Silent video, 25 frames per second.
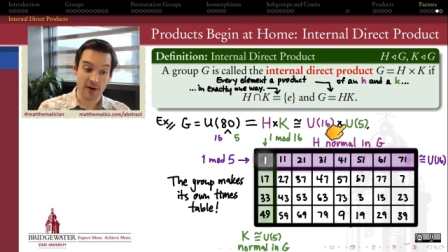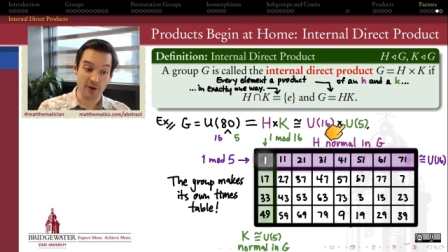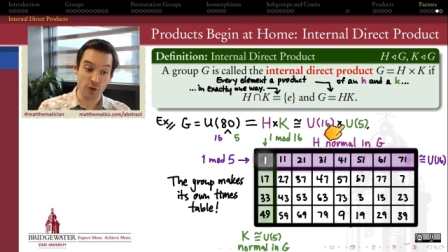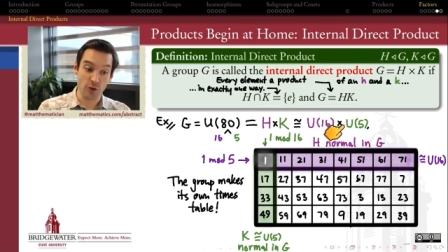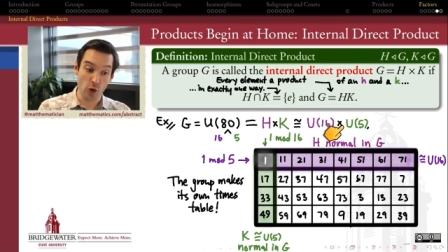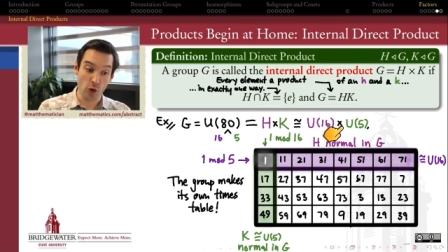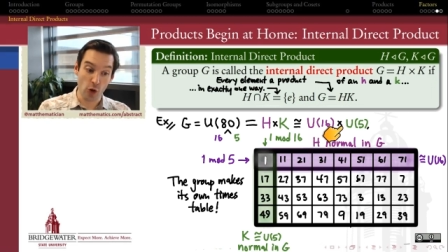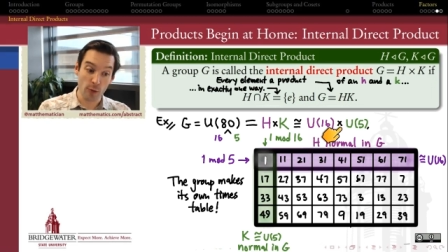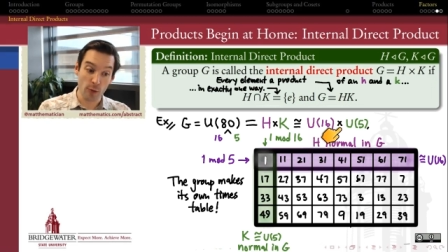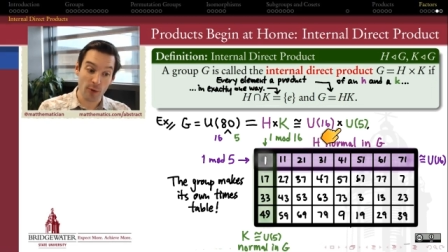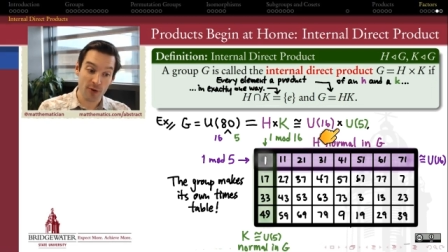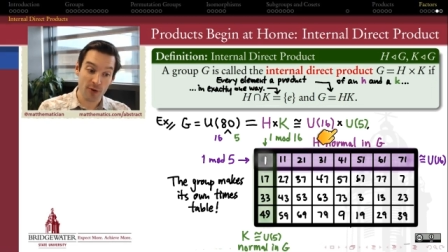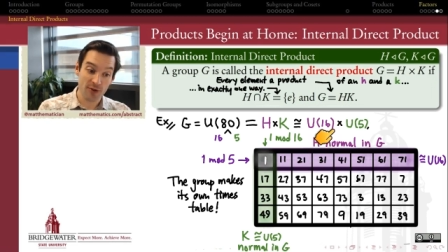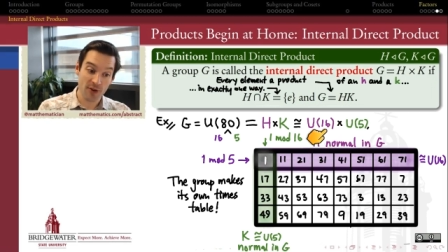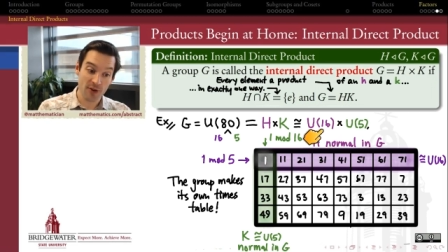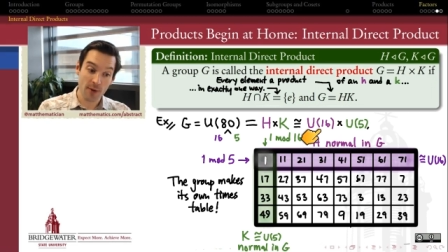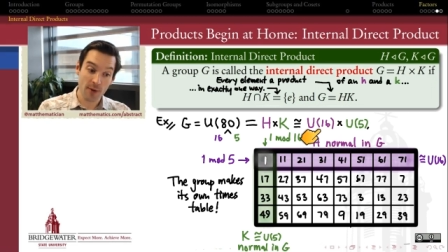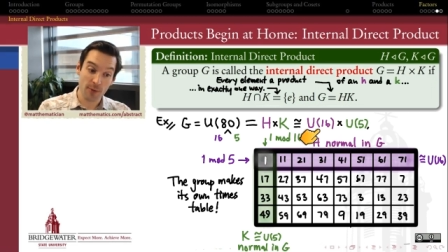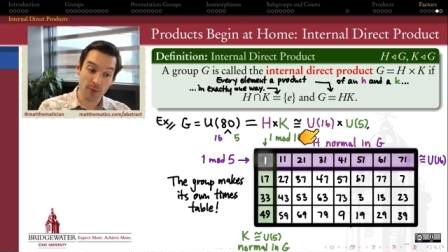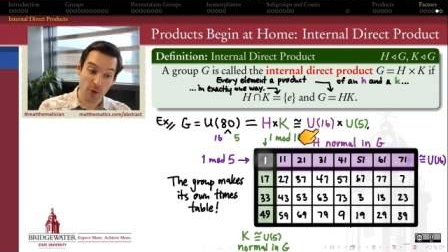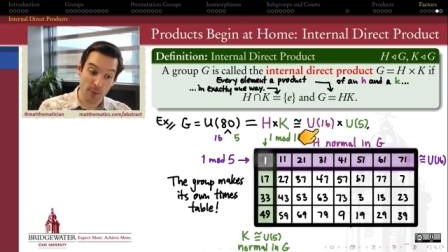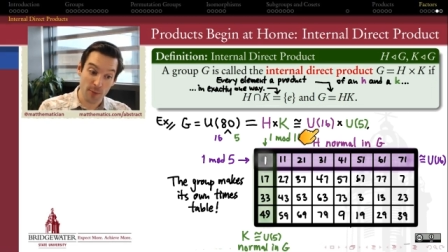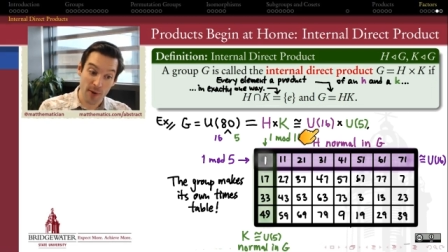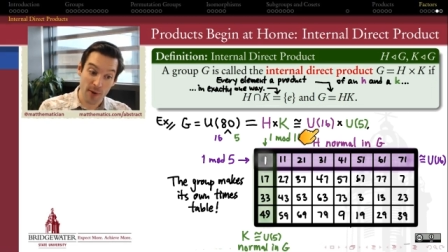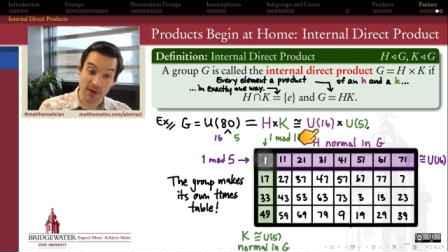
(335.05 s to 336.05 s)
normal
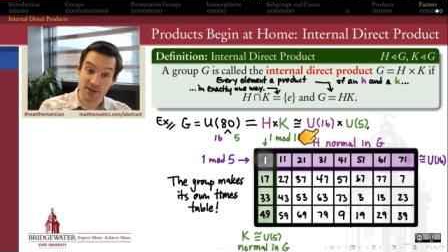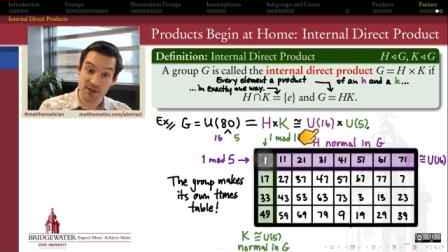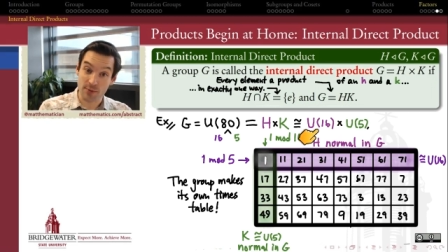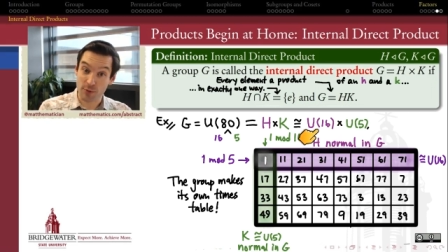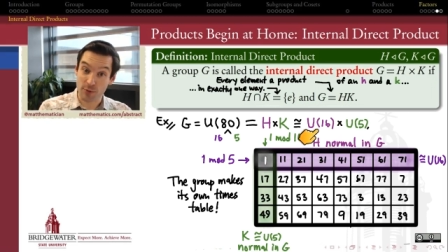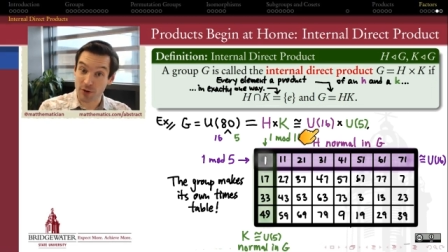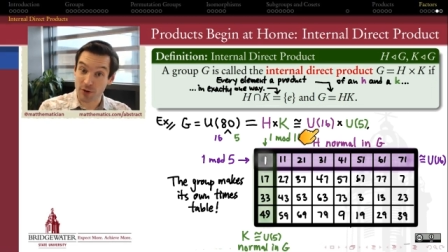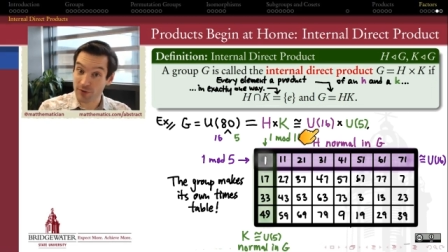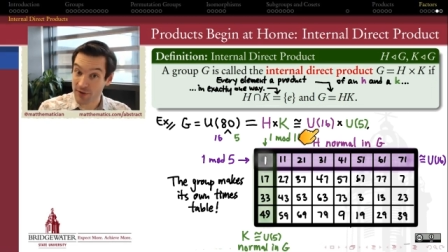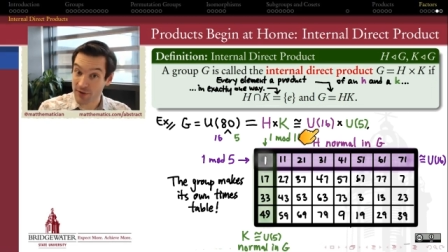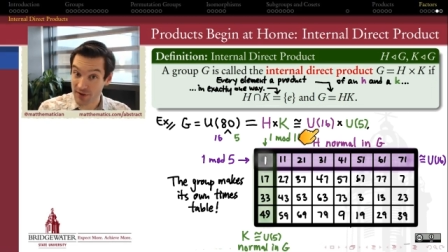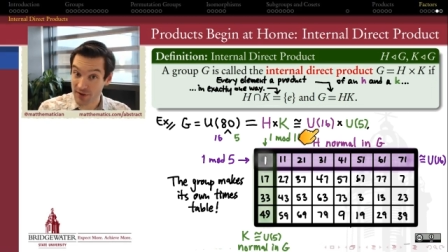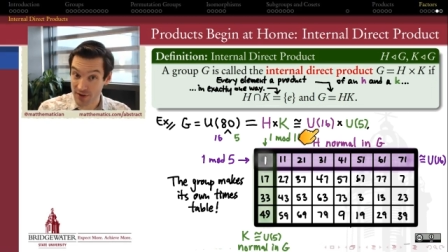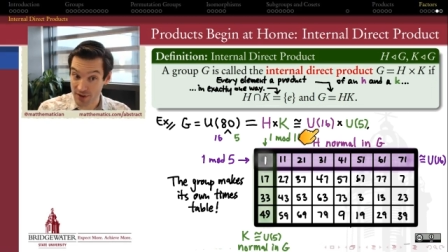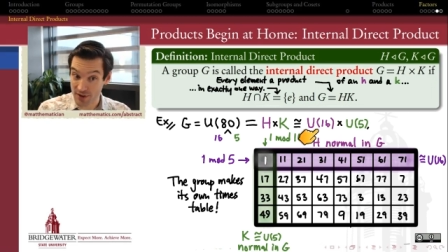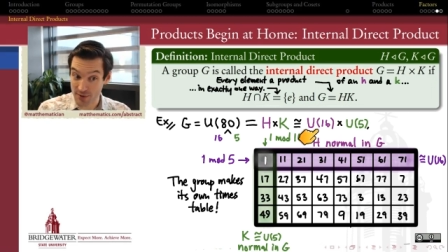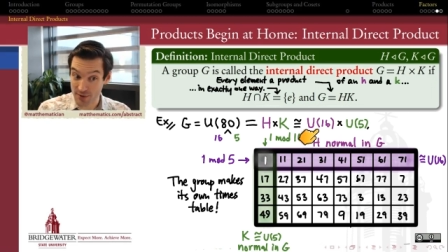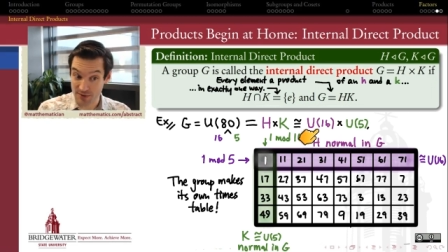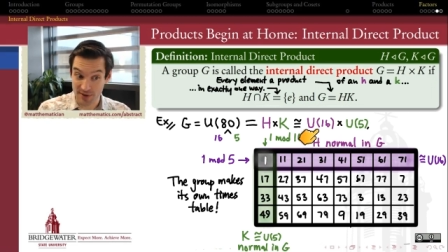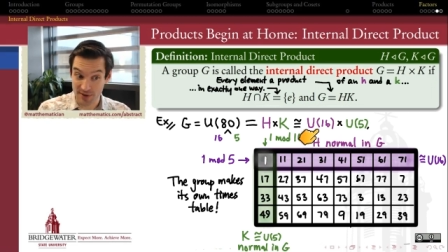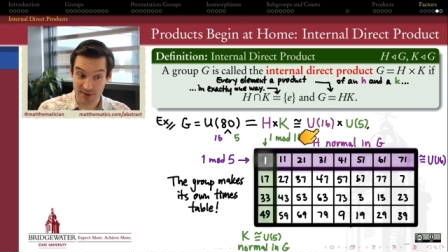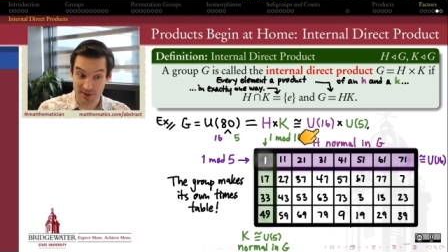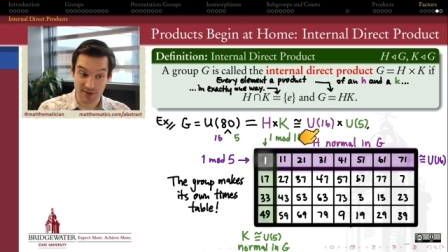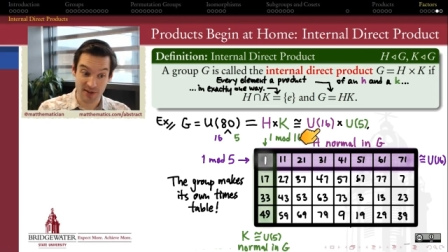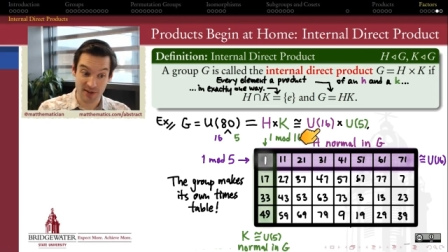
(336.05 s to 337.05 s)
subgroup isomorphic to
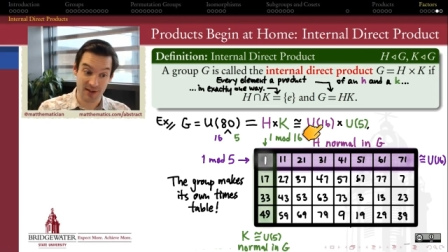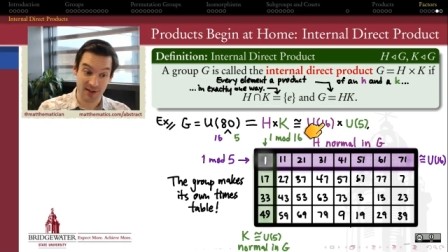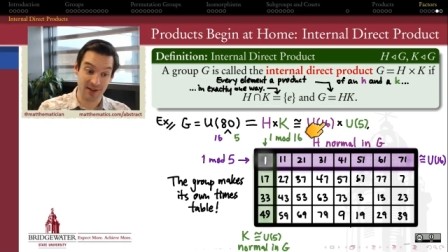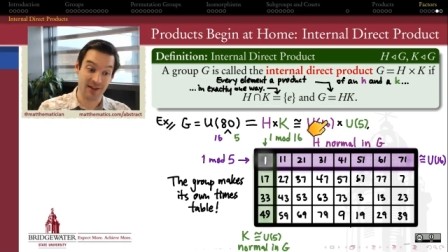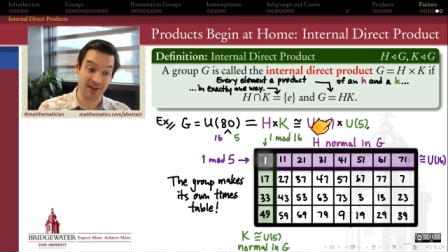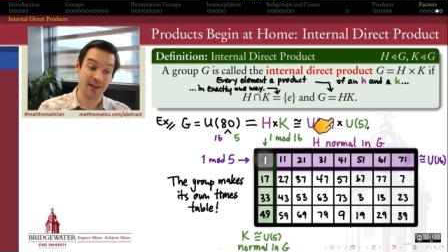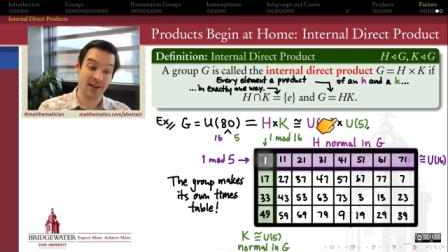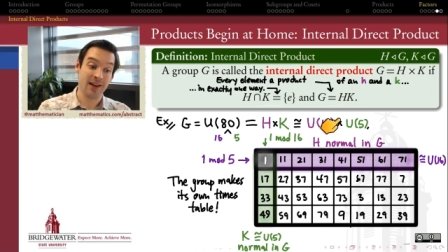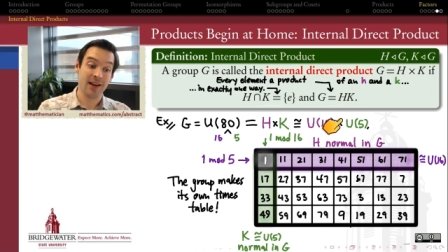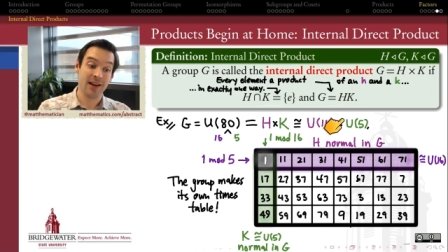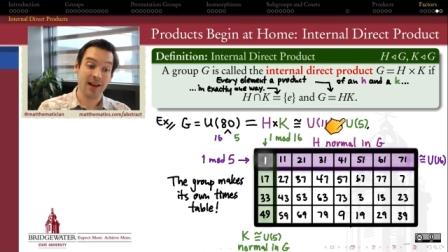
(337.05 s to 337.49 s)
U16